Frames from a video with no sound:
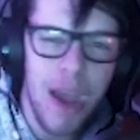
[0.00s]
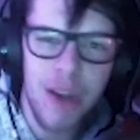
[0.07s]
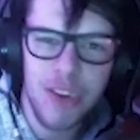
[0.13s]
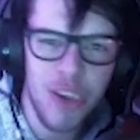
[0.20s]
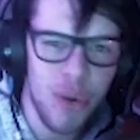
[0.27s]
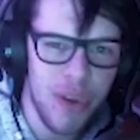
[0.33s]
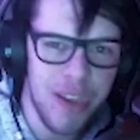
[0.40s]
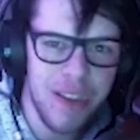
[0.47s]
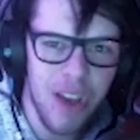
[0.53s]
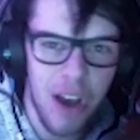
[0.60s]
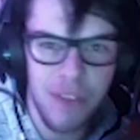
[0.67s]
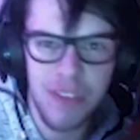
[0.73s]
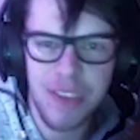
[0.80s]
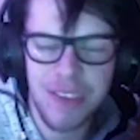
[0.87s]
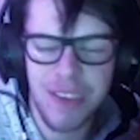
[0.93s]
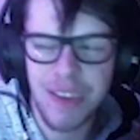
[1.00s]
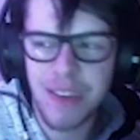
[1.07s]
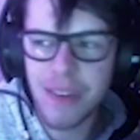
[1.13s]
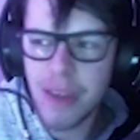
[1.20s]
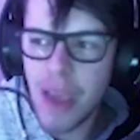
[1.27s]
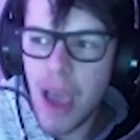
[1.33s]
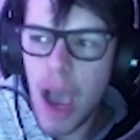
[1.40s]
I'll do it, obviously.
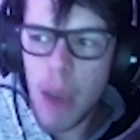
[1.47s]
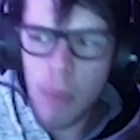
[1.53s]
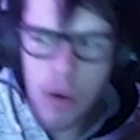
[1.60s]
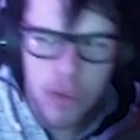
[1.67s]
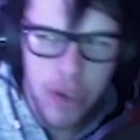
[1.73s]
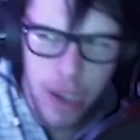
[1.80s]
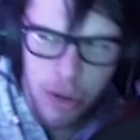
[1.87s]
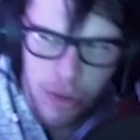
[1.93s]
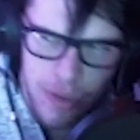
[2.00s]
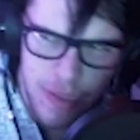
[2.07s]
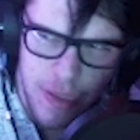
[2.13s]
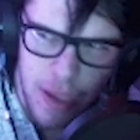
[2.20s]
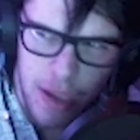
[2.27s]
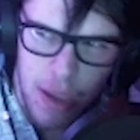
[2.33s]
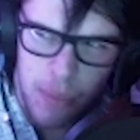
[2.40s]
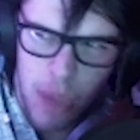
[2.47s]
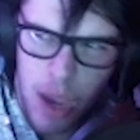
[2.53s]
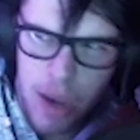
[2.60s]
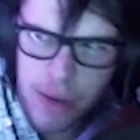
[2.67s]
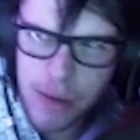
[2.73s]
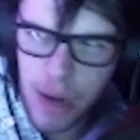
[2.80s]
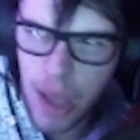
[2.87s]
I'm also getting sick. I'm
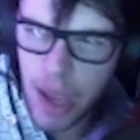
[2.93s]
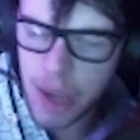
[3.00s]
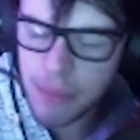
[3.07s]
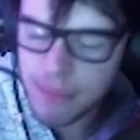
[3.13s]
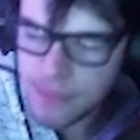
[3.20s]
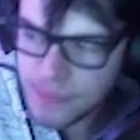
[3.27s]
not going to lie.